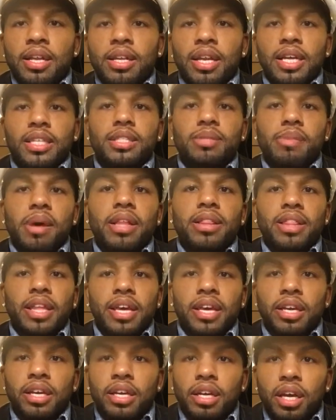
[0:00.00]
That's my
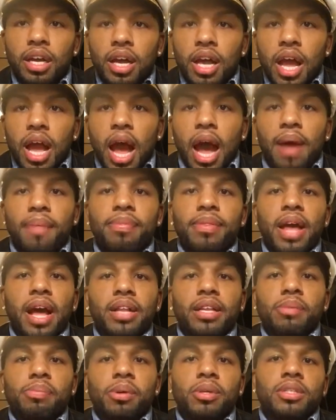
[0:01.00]
thing. I'm
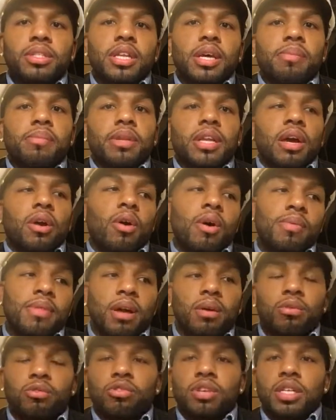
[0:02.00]
not the person that be like, oh, I'm
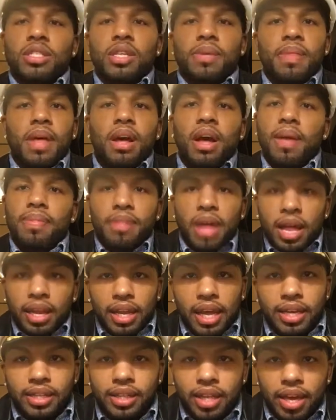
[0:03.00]
not going to trust him. I'm not
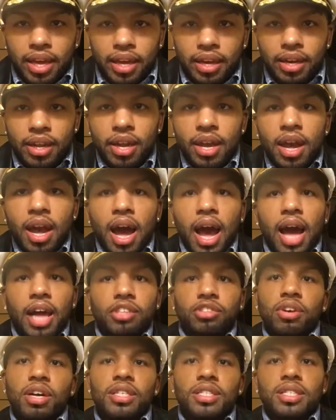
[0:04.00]
like that. I
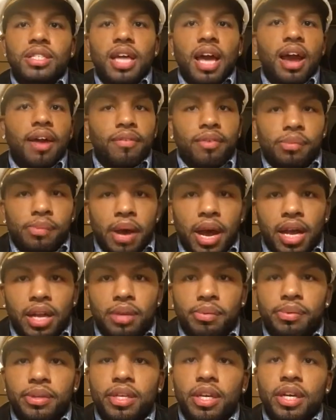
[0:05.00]
trust
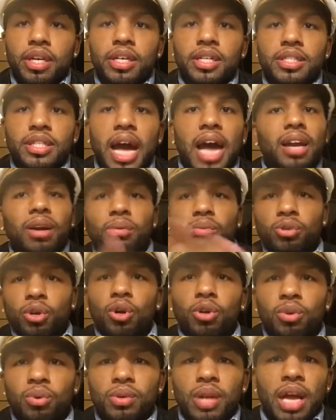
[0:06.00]
everybody because I don't
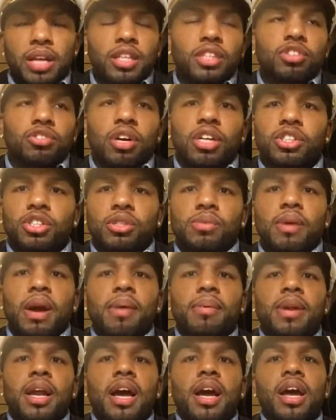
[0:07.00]
know you not to trust you. Why
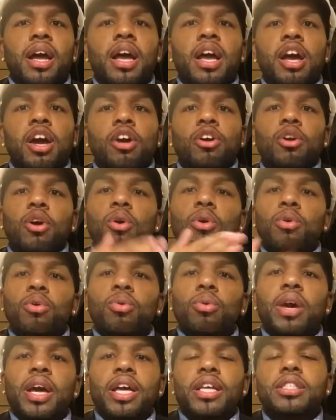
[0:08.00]
would I
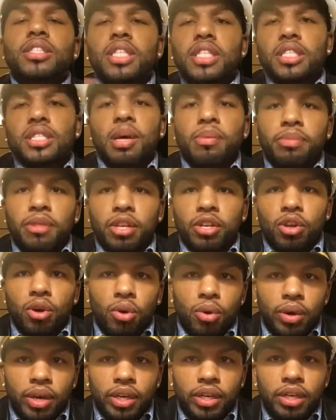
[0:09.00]
go into something
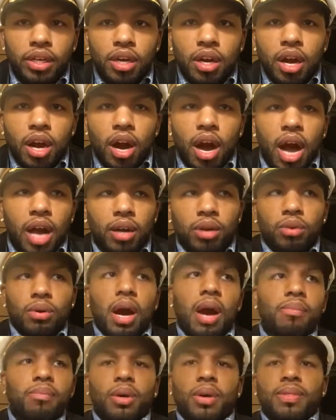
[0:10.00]
knowing
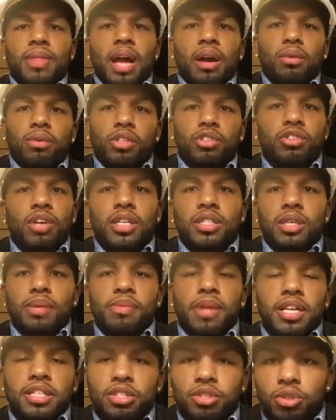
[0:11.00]
I'm not going to trust him.
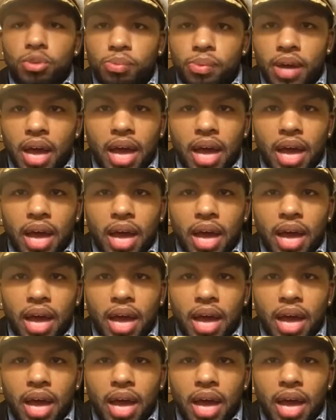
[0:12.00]
That's stupid.